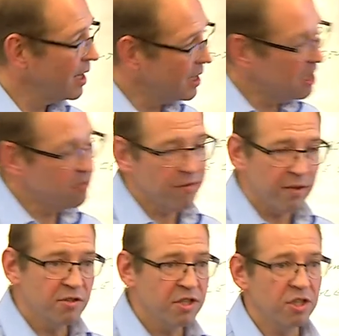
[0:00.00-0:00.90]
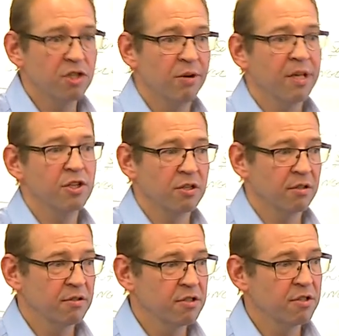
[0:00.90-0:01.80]
In either of those
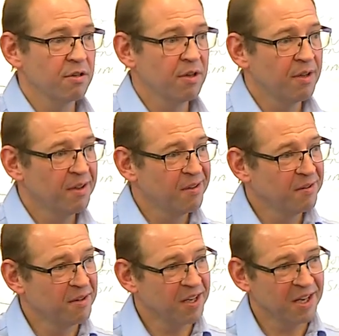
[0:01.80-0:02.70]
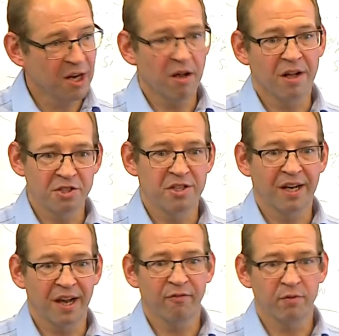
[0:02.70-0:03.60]
situations, the client's
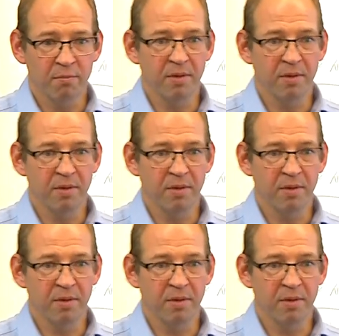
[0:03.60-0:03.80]
then left with a